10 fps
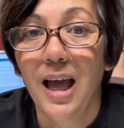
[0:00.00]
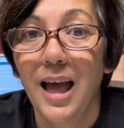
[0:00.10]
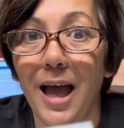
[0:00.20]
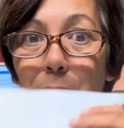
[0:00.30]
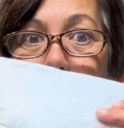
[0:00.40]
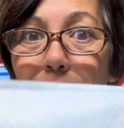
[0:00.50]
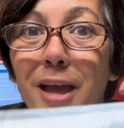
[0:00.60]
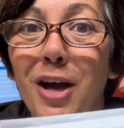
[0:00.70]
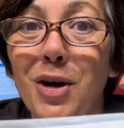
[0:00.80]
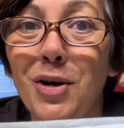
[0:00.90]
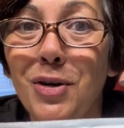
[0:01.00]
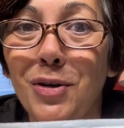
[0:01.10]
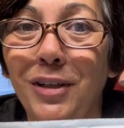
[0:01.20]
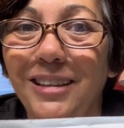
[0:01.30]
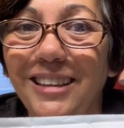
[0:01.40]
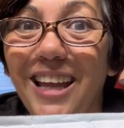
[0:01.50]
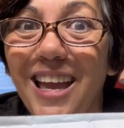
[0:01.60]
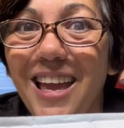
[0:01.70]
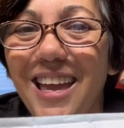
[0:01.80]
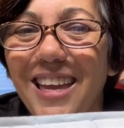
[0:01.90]
Happy Mail.
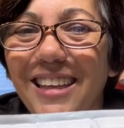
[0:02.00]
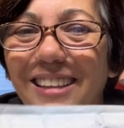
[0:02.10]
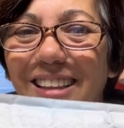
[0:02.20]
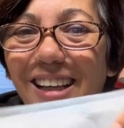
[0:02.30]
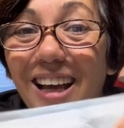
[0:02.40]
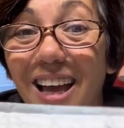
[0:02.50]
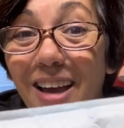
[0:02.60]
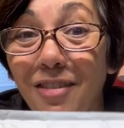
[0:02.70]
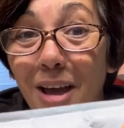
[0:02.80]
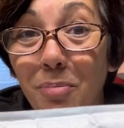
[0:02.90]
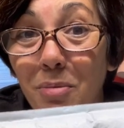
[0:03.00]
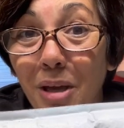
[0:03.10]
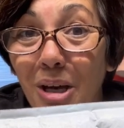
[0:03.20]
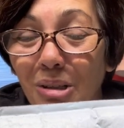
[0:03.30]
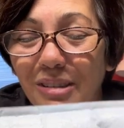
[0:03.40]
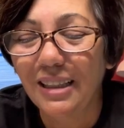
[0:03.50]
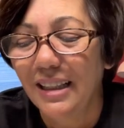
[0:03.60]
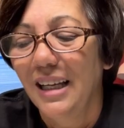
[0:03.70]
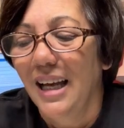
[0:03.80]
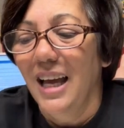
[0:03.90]
Yay. I have Happy
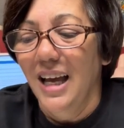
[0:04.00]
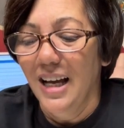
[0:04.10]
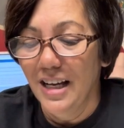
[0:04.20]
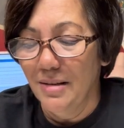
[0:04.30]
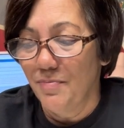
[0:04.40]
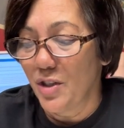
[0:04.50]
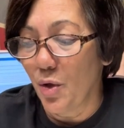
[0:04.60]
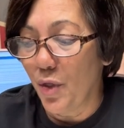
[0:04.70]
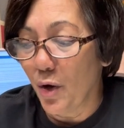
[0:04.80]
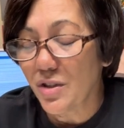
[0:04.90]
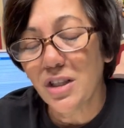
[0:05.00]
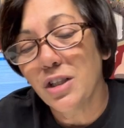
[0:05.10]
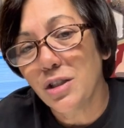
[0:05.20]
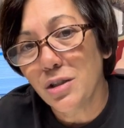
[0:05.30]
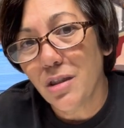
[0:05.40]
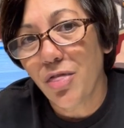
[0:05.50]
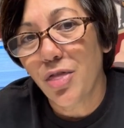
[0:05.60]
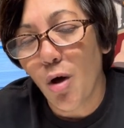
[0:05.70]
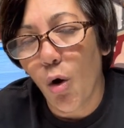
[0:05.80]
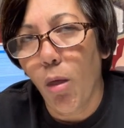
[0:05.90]
Mail. Um, so those are just
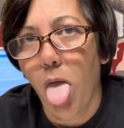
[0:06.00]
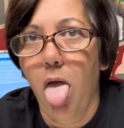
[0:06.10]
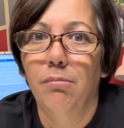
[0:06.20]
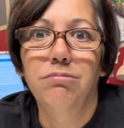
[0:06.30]
all, oh,